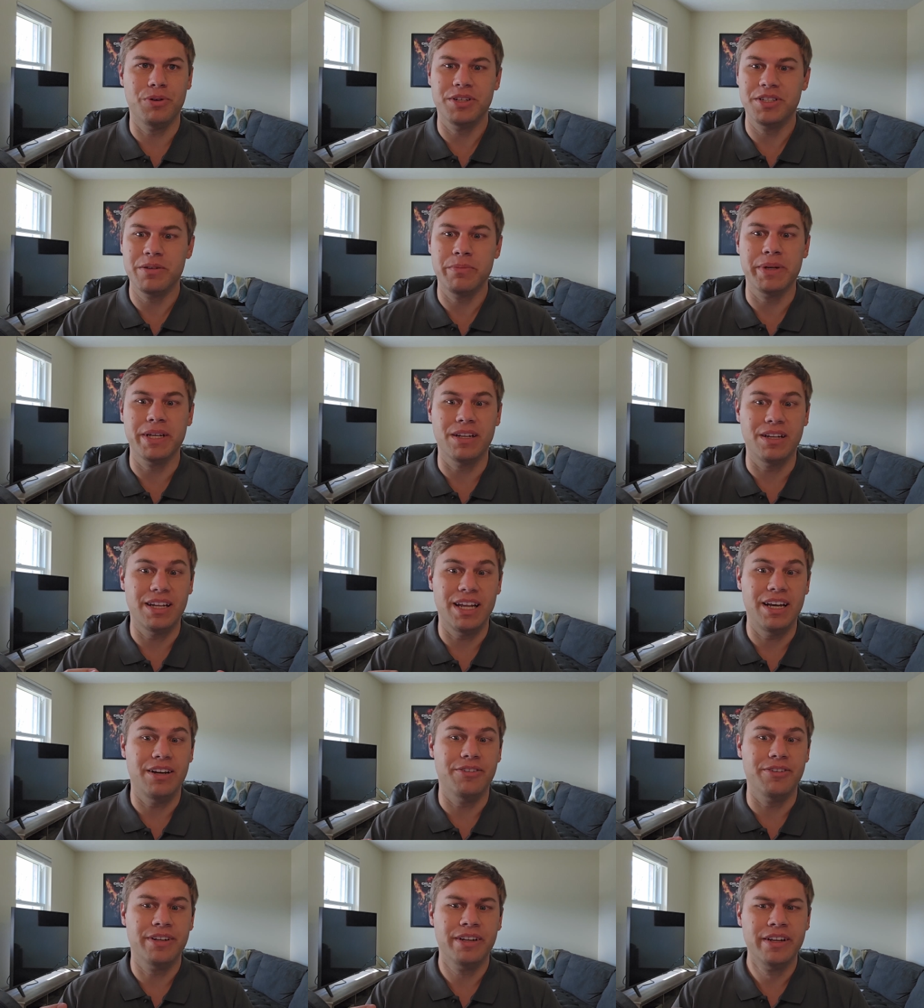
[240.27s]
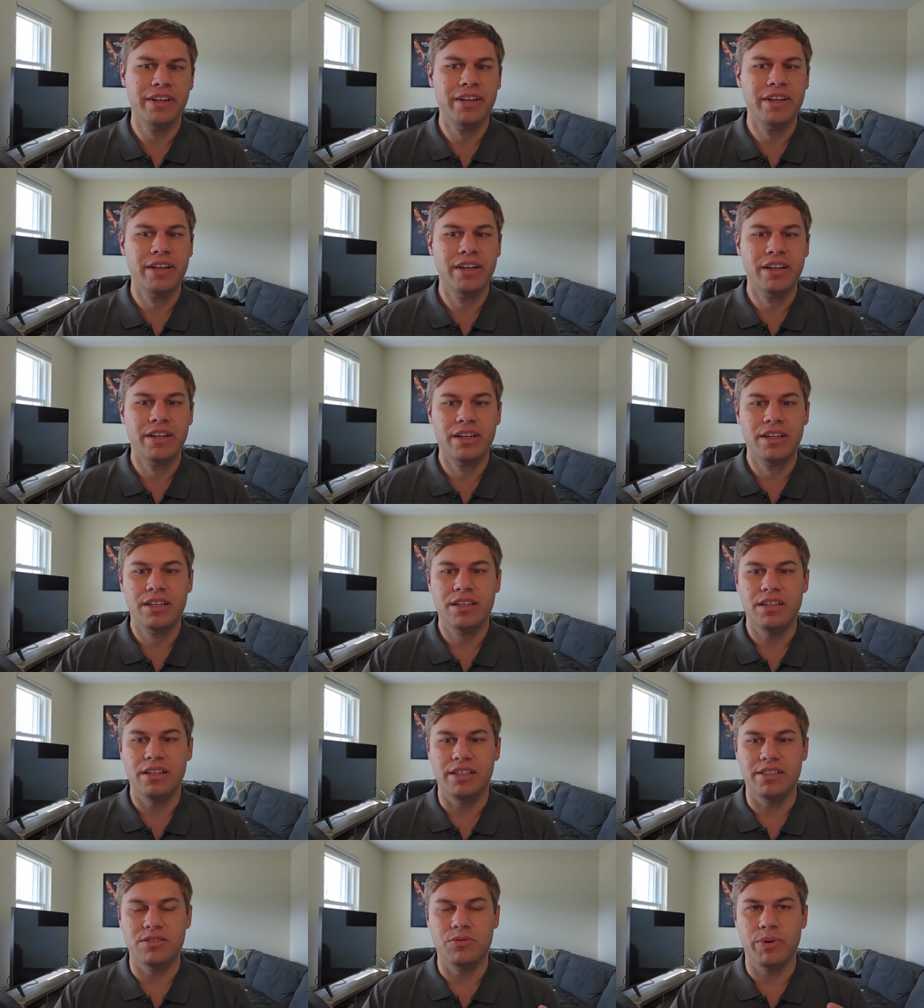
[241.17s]
it to be allowed.
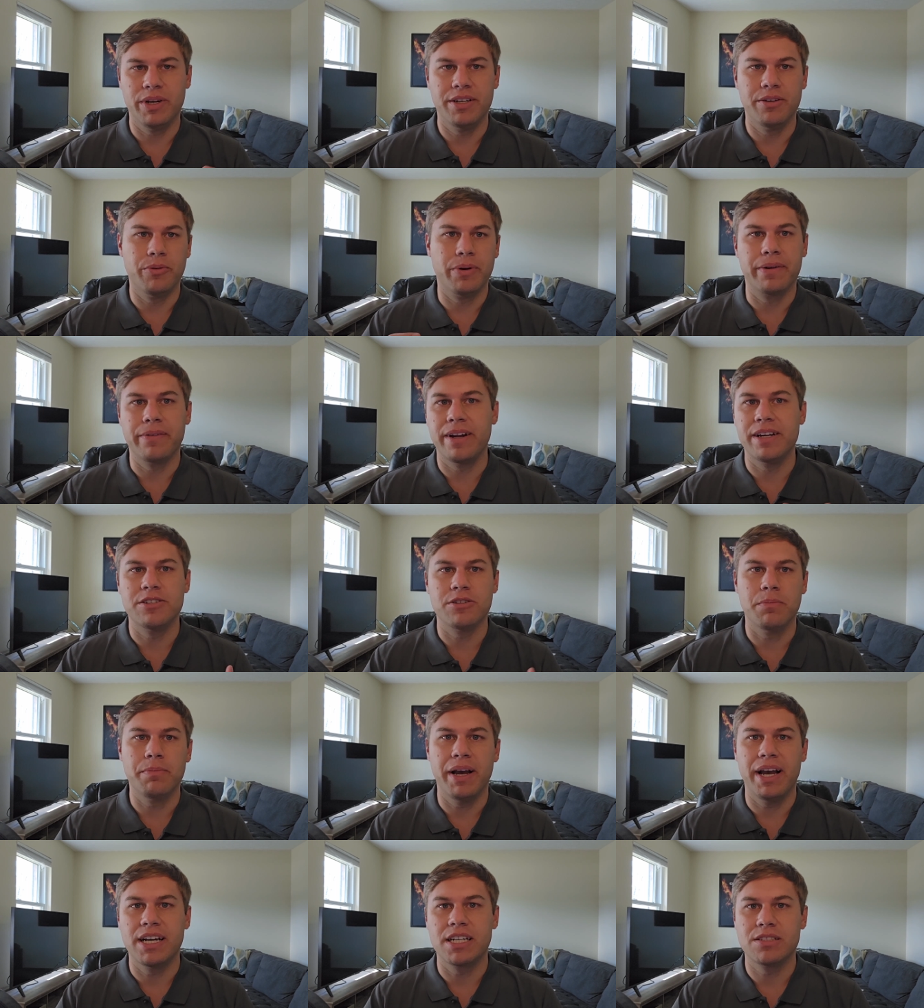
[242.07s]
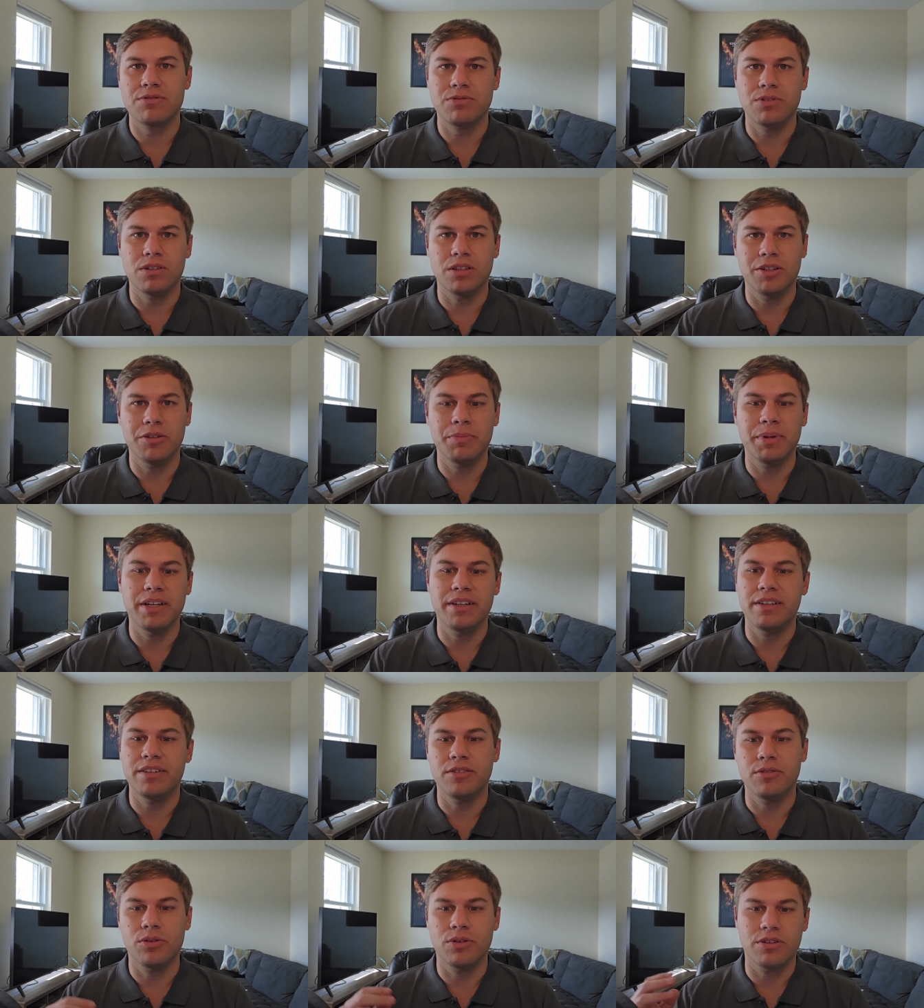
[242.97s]
So we had to rearrange our bags for a little bit
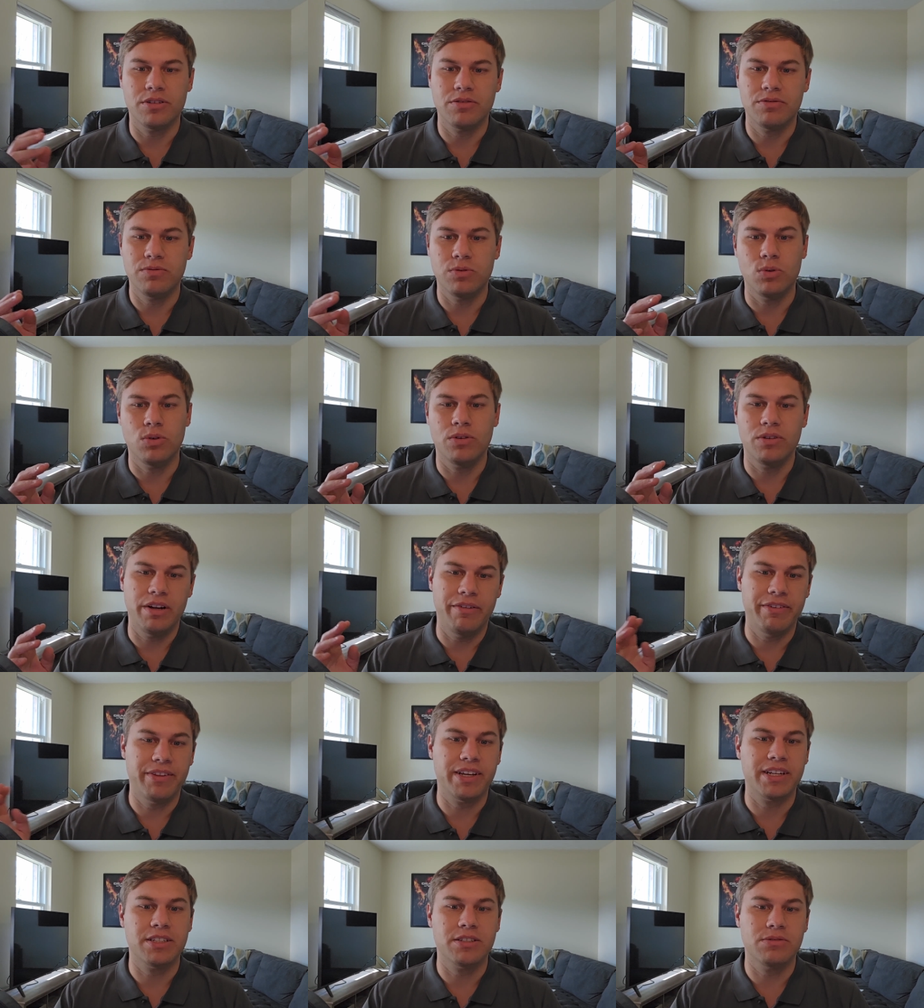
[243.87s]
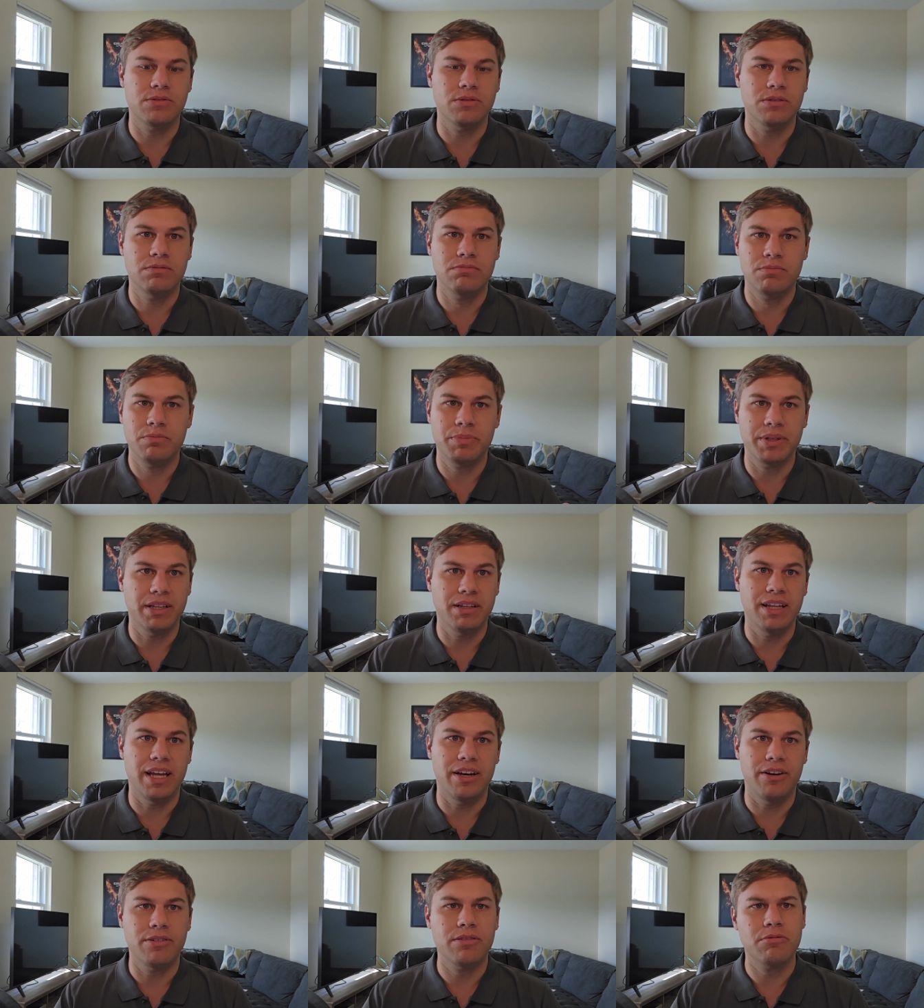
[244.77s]
in order for everything to be
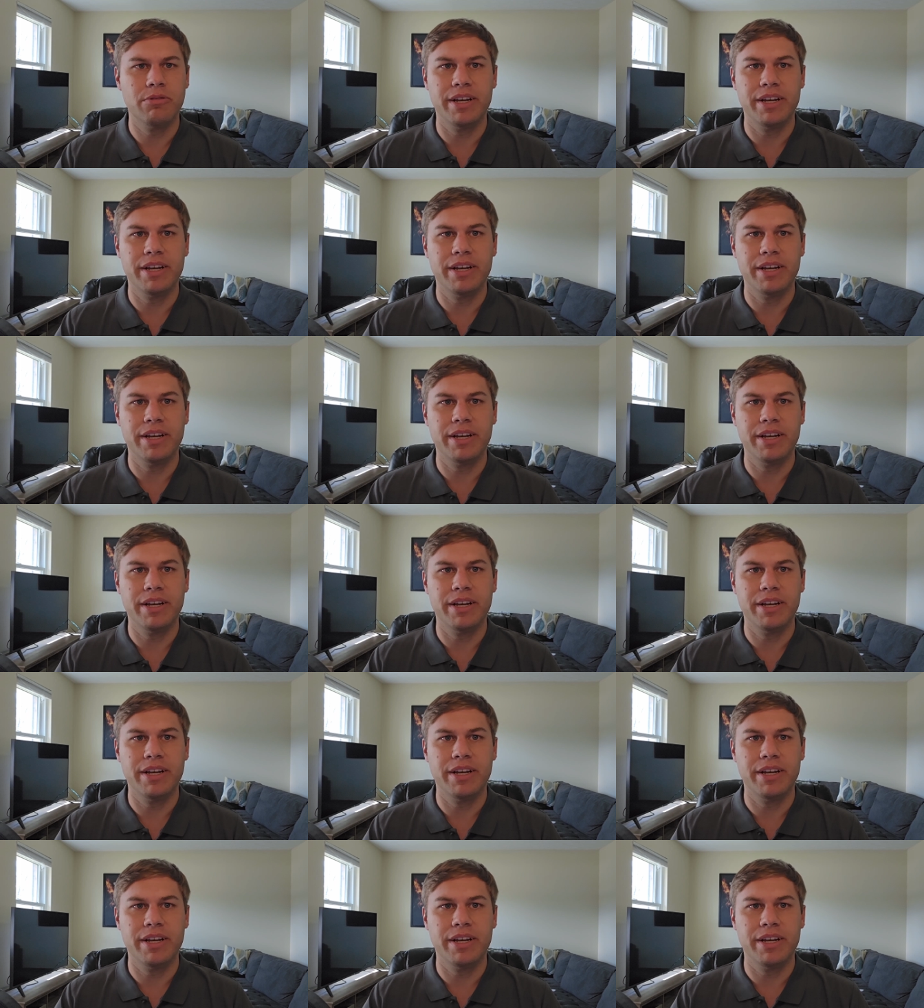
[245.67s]
allowed.